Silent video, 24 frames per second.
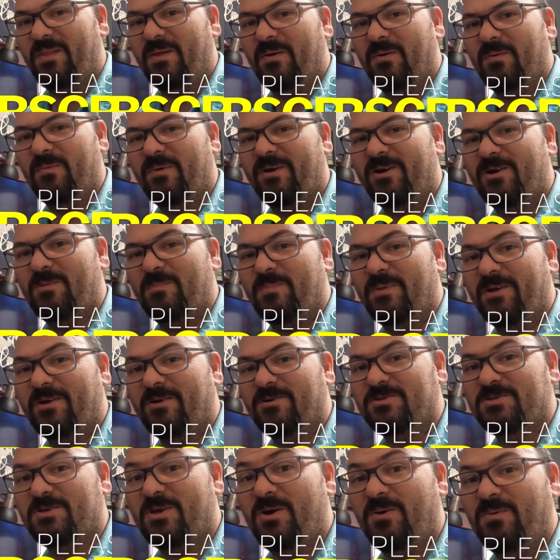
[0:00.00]
the record player
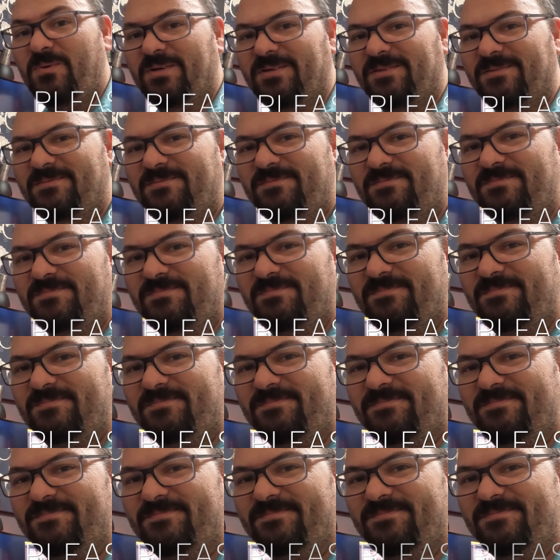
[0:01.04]
is going.
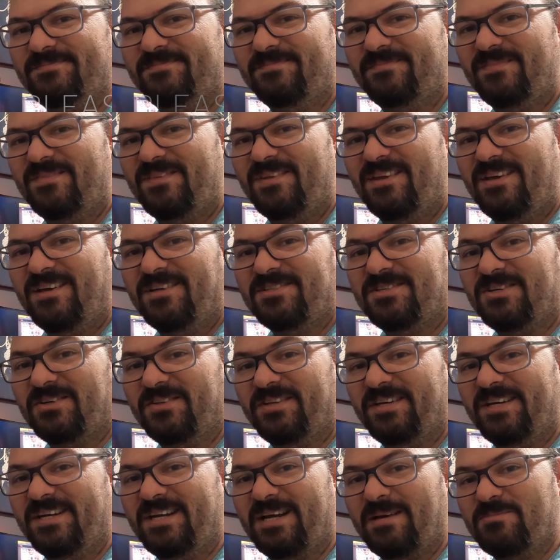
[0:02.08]
Until
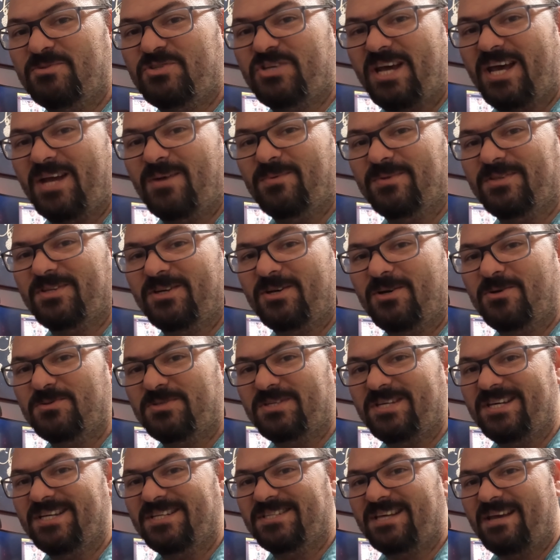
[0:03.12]
then, I'm Chad with the
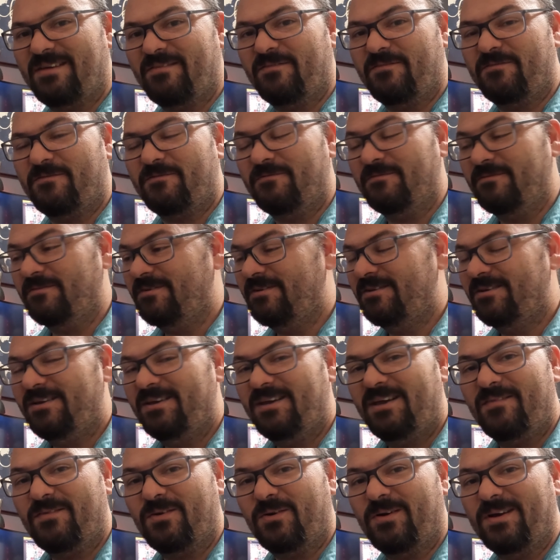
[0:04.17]
Ghost Geeks. Have
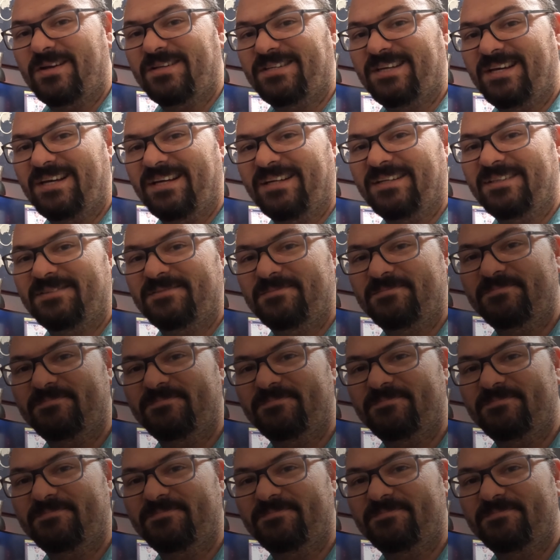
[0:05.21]
a great day.